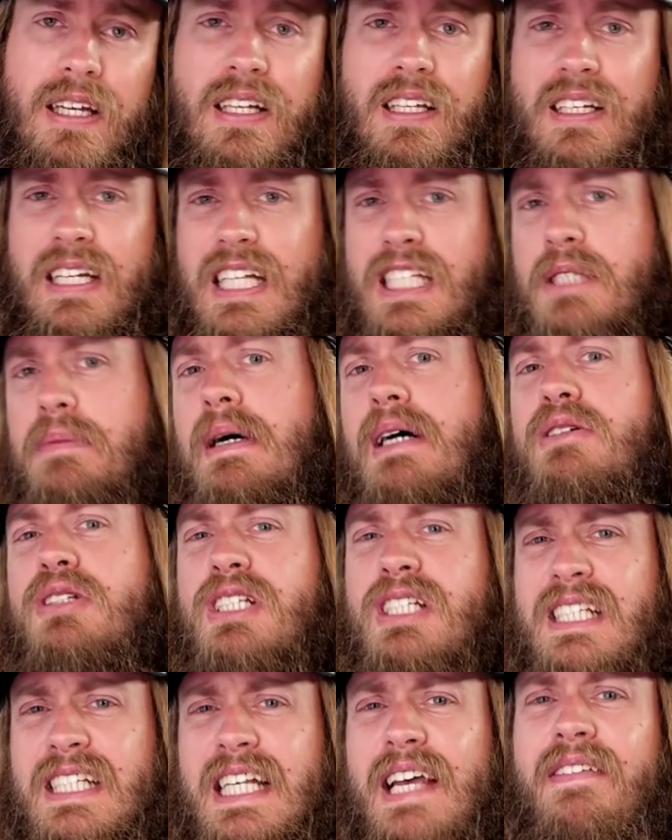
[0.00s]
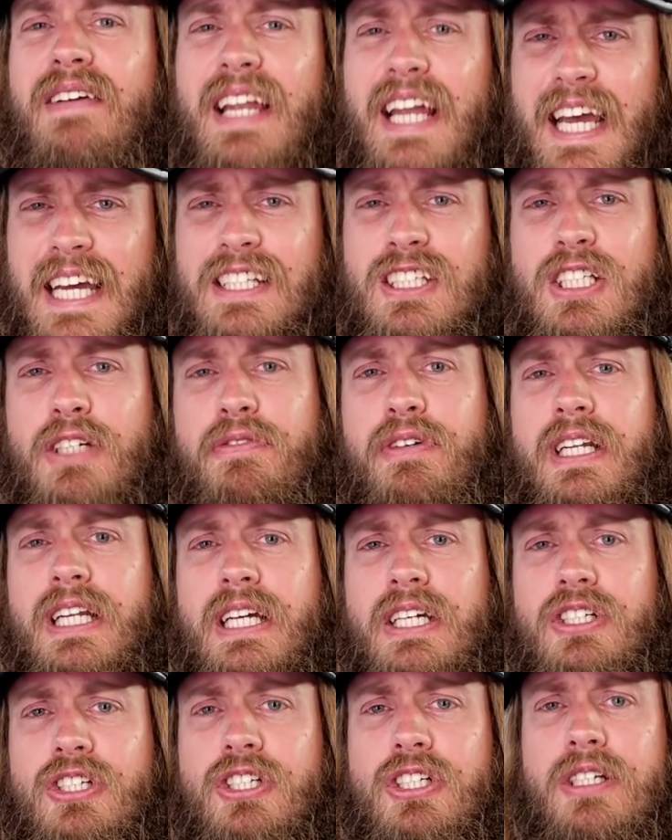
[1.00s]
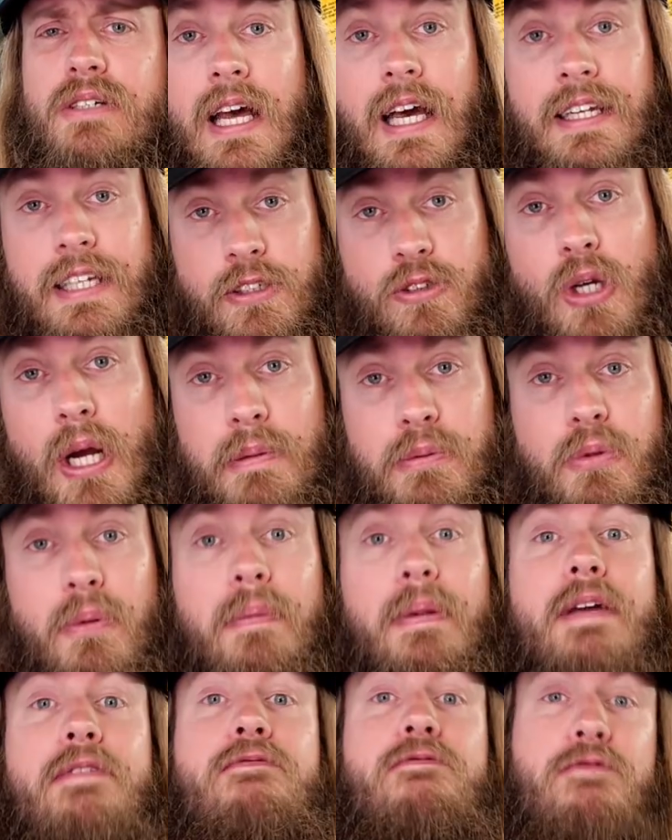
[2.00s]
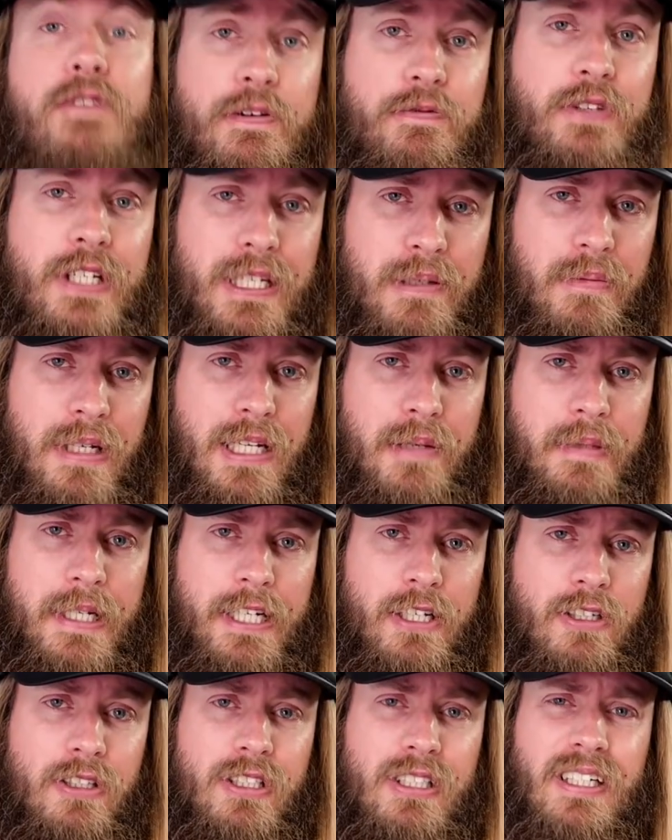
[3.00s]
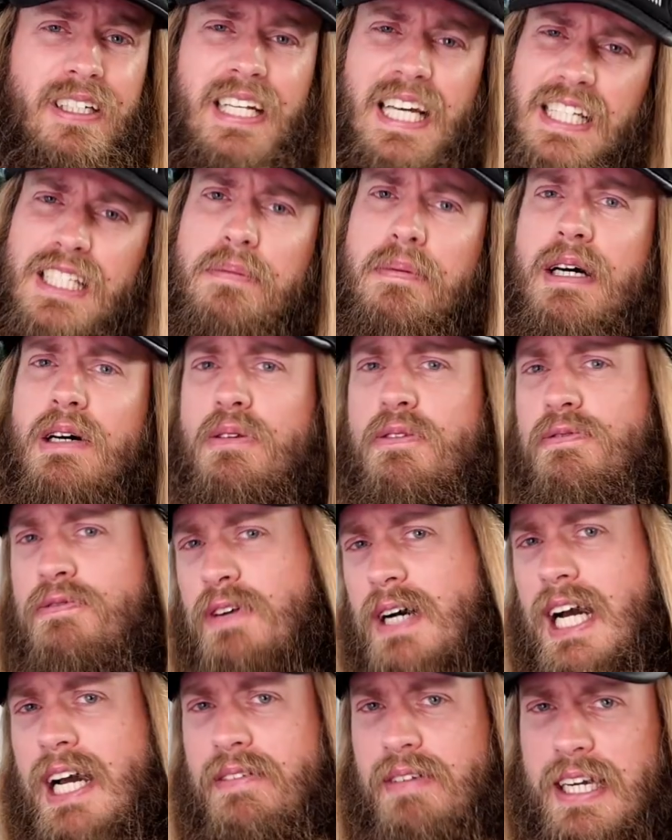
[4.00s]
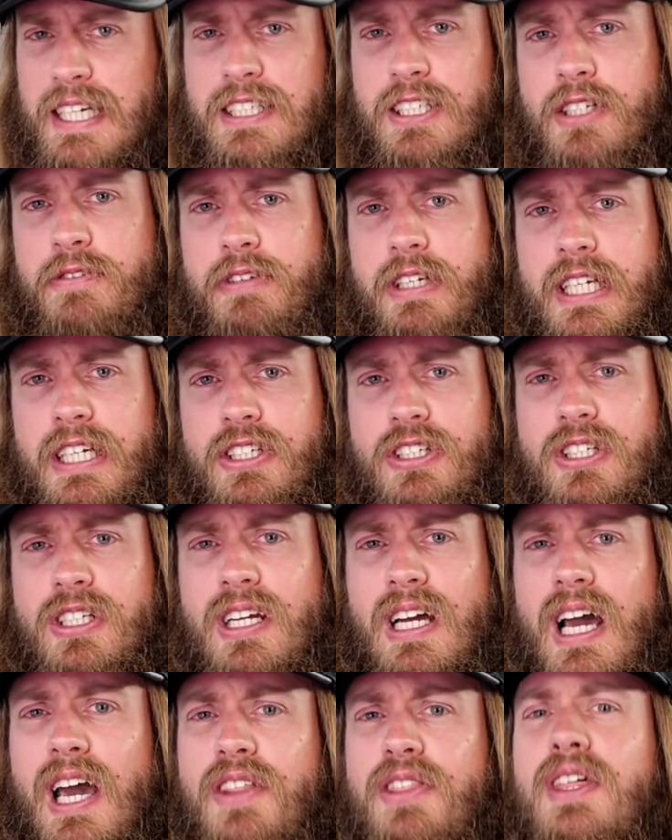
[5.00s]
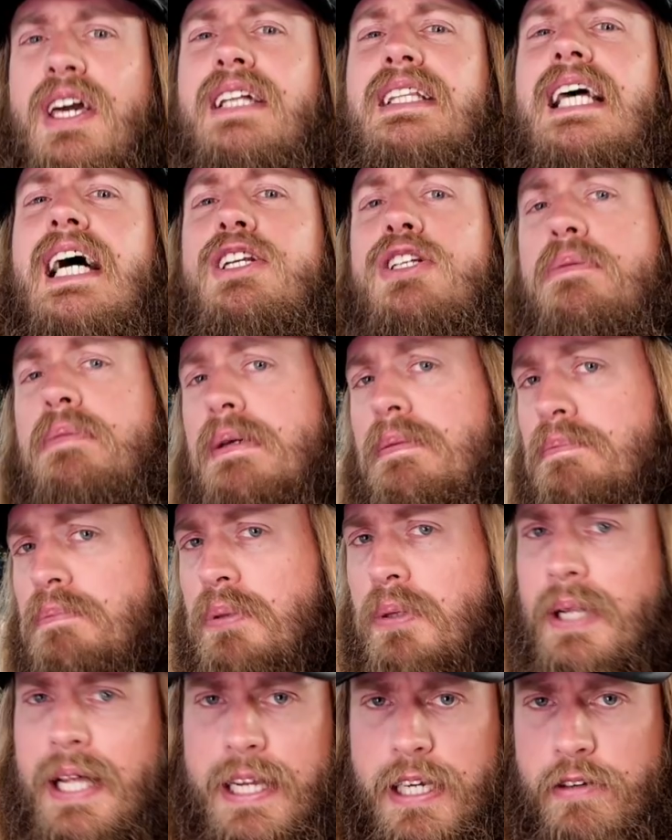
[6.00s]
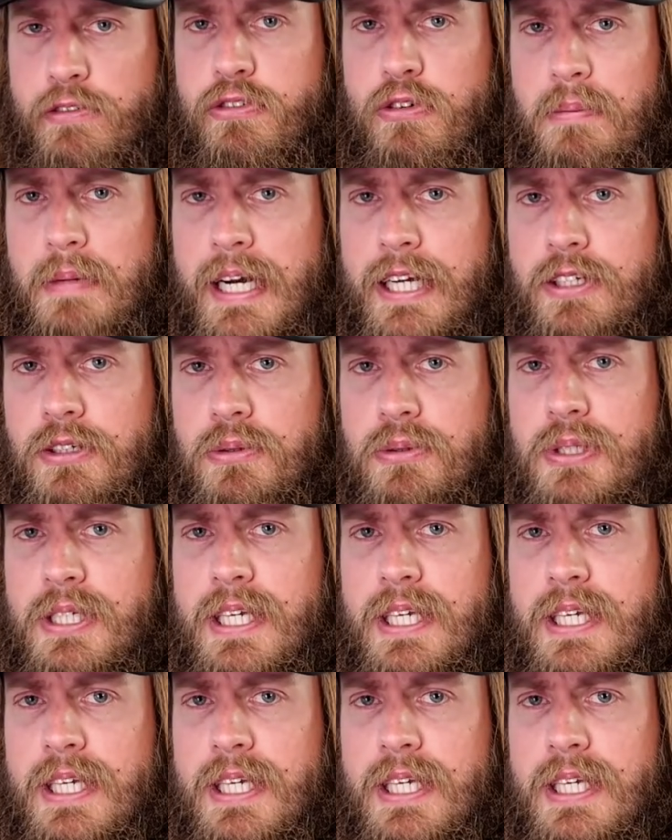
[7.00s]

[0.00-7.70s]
That's about 7/8 of an inch. And the drops will be 15 millimeters, and that's about 5/8 of an inch. I think that should be plenty for my use